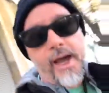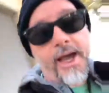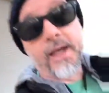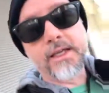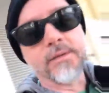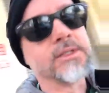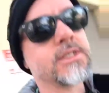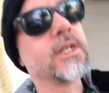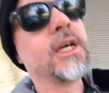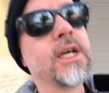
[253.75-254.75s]
Mac. He
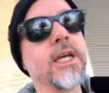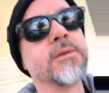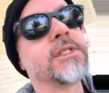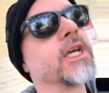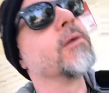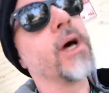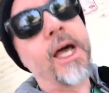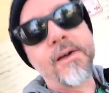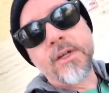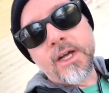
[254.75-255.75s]
was thinking about
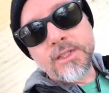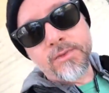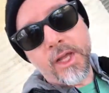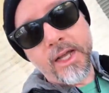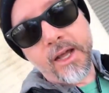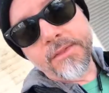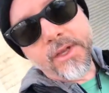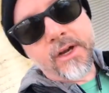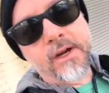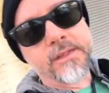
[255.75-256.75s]
having us fly out
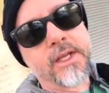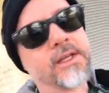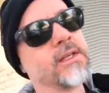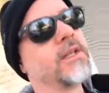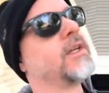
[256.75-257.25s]
there, and then